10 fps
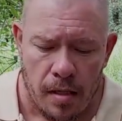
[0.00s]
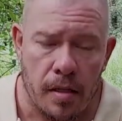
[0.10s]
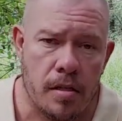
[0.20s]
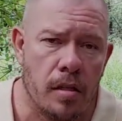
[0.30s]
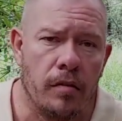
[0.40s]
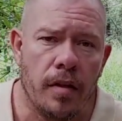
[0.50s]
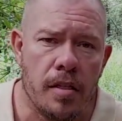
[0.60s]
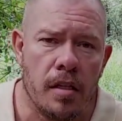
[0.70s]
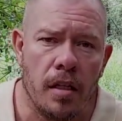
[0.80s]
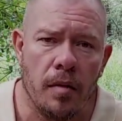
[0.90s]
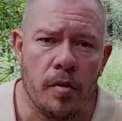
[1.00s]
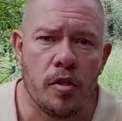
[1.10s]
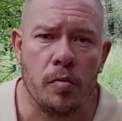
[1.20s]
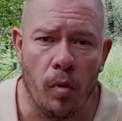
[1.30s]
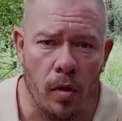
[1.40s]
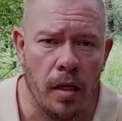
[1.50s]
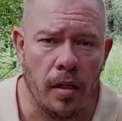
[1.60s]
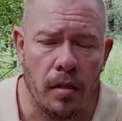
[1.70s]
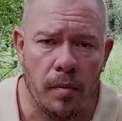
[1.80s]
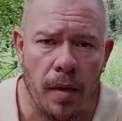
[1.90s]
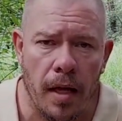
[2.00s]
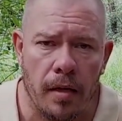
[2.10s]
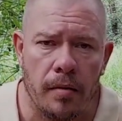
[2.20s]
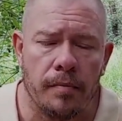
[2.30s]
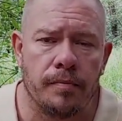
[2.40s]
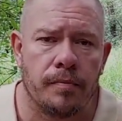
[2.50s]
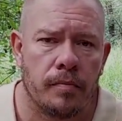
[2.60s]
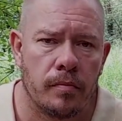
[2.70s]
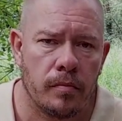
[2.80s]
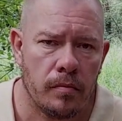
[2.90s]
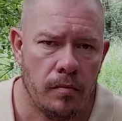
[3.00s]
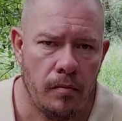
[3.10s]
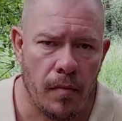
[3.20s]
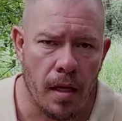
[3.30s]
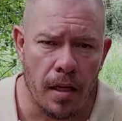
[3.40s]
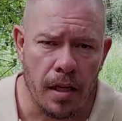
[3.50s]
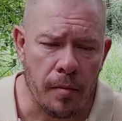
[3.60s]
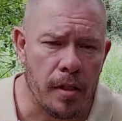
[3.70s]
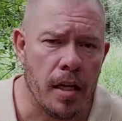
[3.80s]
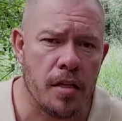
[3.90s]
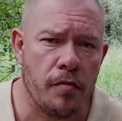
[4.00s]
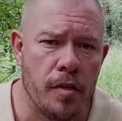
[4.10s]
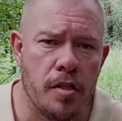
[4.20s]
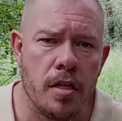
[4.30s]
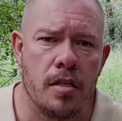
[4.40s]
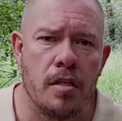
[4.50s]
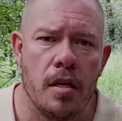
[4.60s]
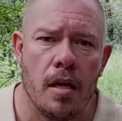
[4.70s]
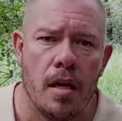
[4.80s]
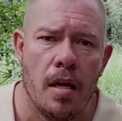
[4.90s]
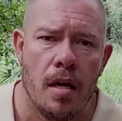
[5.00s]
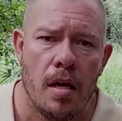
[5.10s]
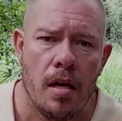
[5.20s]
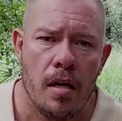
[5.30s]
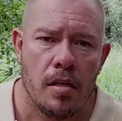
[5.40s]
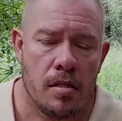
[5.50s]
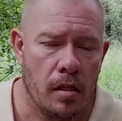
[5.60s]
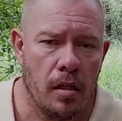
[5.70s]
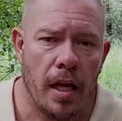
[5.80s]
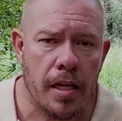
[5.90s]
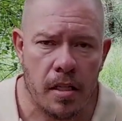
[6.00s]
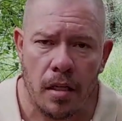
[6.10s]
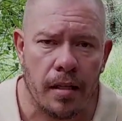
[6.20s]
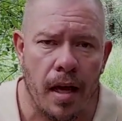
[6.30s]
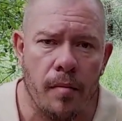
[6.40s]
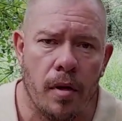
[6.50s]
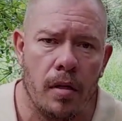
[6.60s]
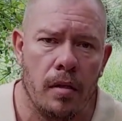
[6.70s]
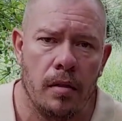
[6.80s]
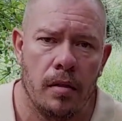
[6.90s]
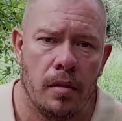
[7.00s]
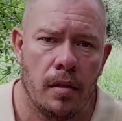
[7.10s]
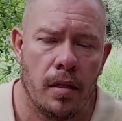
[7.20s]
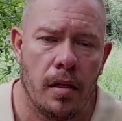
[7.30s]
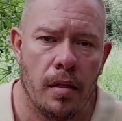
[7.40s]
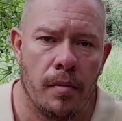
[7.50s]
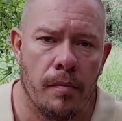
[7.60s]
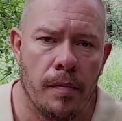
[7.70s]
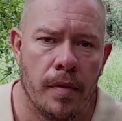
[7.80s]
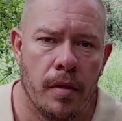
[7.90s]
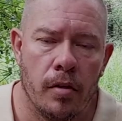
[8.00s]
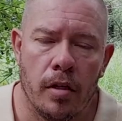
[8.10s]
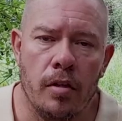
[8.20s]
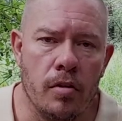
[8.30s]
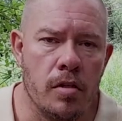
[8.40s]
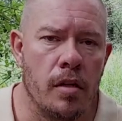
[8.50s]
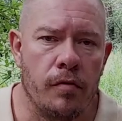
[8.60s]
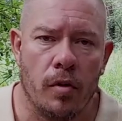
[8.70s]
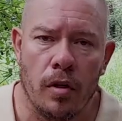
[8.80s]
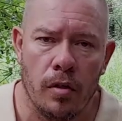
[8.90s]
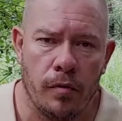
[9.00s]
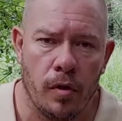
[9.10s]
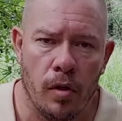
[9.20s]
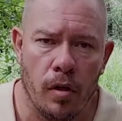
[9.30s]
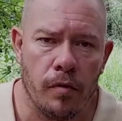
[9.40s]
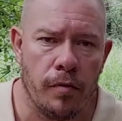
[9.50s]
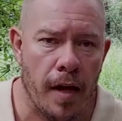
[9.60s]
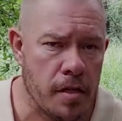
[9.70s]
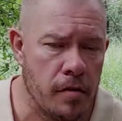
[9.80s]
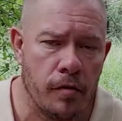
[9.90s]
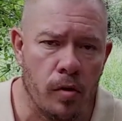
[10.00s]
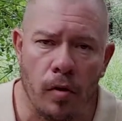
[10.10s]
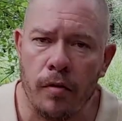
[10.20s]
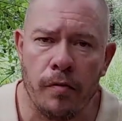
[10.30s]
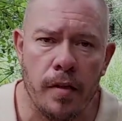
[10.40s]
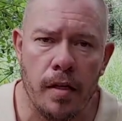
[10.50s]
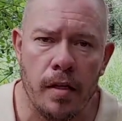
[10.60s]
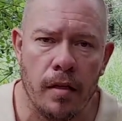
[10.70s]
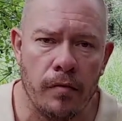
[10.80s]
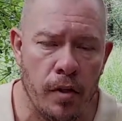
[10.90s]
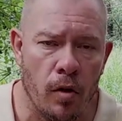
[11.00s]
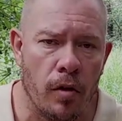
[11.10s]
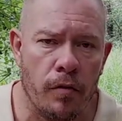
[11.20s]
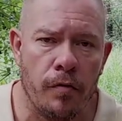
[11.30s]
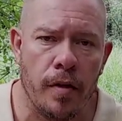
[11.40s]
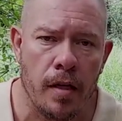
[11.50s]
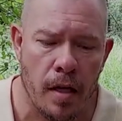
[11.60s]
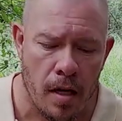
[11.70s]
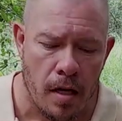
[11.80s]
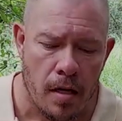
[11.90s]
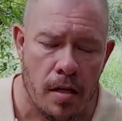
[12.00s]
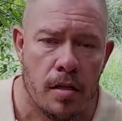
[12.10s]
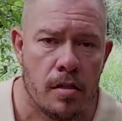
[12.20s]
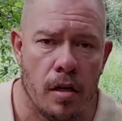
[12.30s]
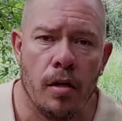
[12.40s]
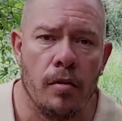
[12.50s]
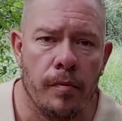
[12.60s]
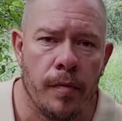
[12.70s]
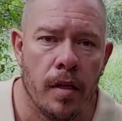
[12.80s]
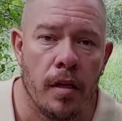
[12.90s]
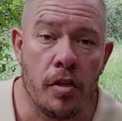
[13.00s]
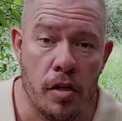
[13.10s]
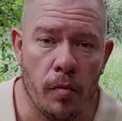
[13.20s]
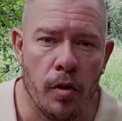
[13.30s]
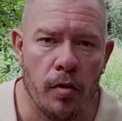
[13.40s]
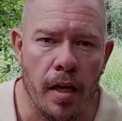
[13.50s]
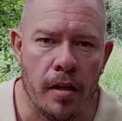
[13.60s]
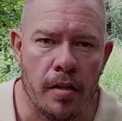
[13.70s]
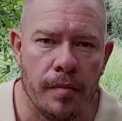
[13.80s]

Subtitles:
The Silver is a little bit smaller than the Black, a little bit less features, still excellent camera. You can use it for a lot of action photography and videography. So let's see what you get.